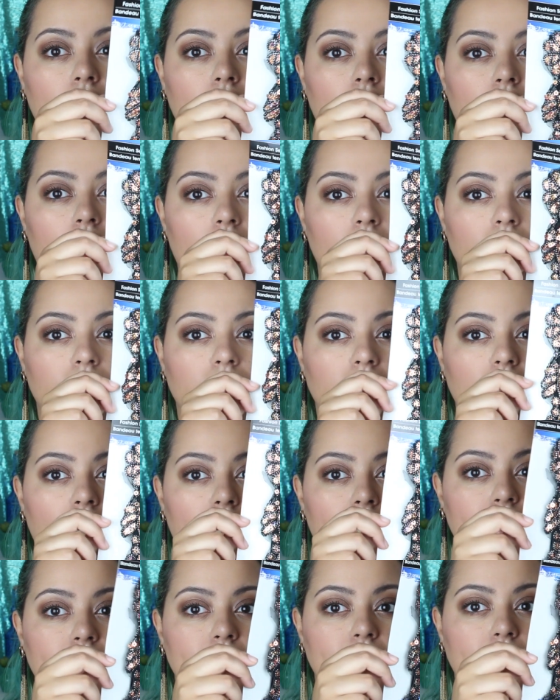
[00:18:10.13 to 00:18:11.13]
It kind of
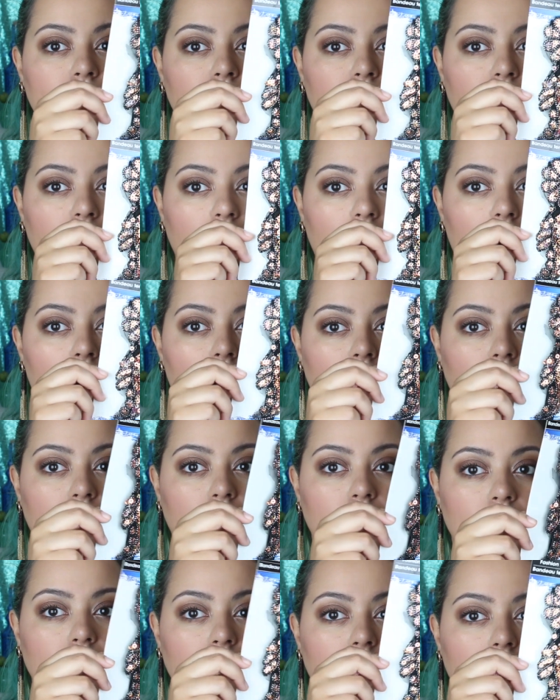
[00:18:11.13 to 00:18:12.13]
shines different
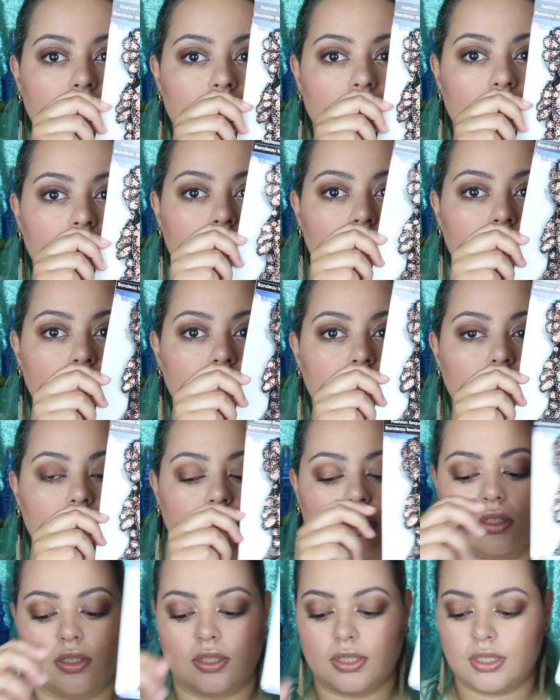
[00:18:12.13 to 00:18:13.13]
colors.
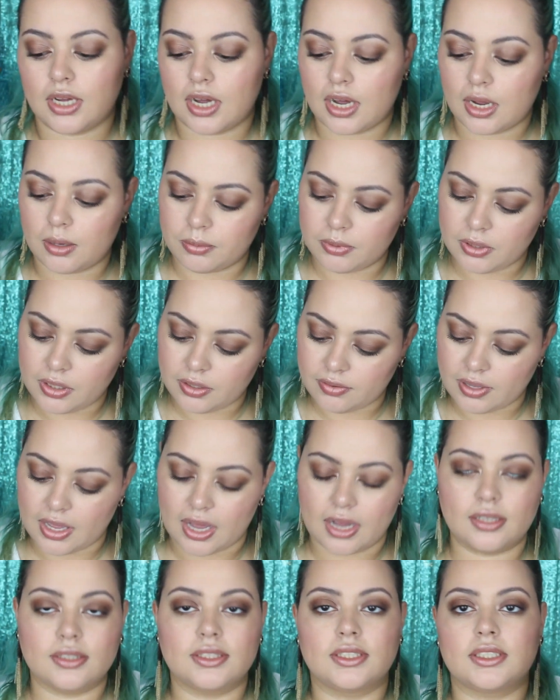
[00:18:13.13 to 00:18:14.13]
I believe, yeah,